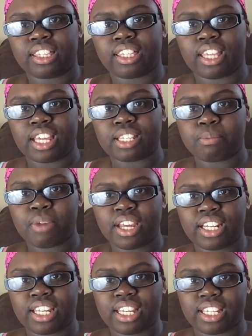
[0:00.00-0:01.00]
that's
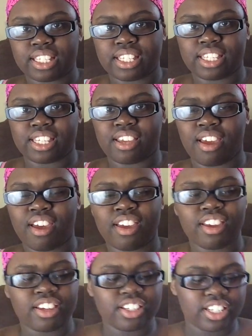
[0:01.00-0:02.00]
my niece.
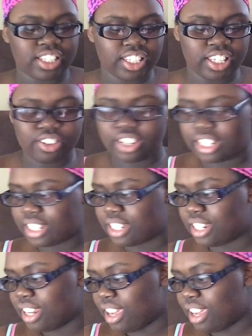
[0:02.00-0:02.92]
She's the cutest.